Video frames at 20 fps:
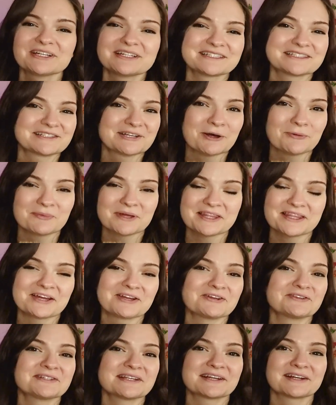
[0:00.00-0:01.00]
Please tell me that
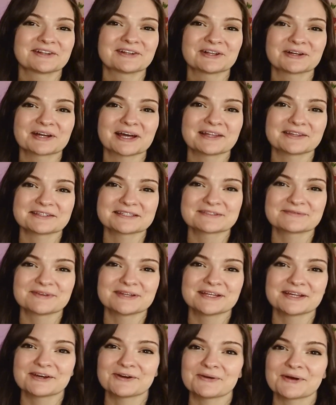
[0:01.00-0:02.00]
you didn't click on this
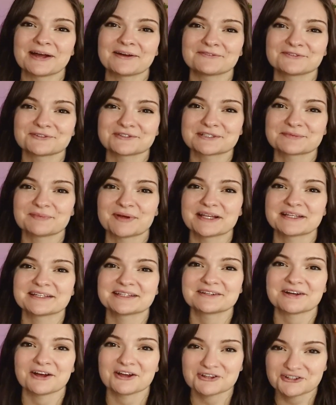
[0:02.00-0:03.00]
video after
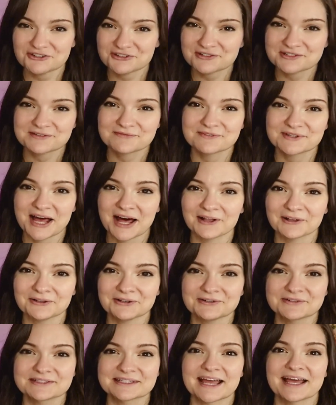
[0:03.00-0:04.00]
spending hundreds of
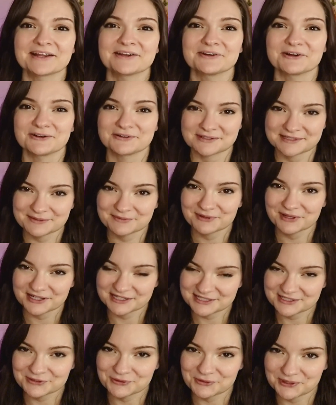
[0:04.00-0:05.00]
dollars at an art supply
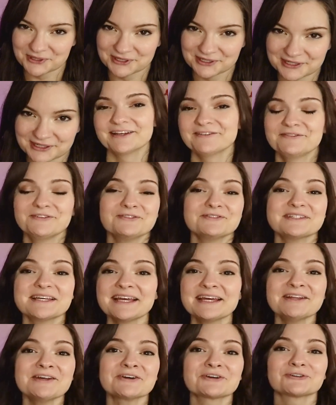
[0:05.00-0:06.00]
store. If you
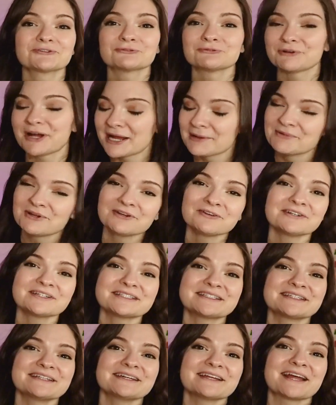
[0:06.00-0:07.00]
did, grab your
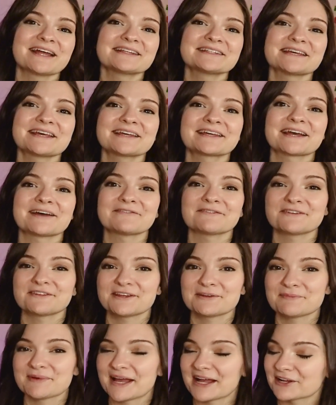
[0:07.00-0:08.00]
receipt and take
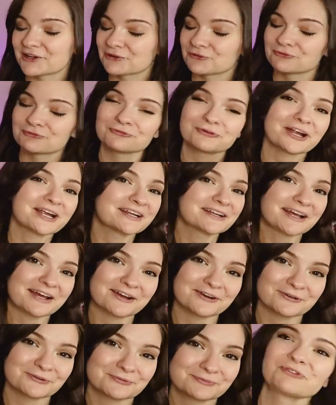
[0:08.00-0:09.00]
everything back right
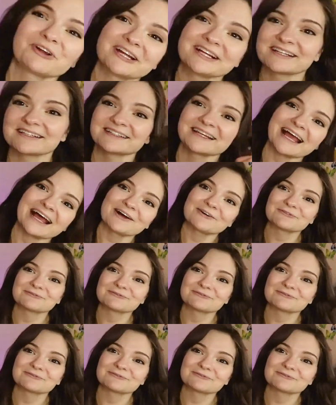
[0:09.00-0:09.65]
now. Right now.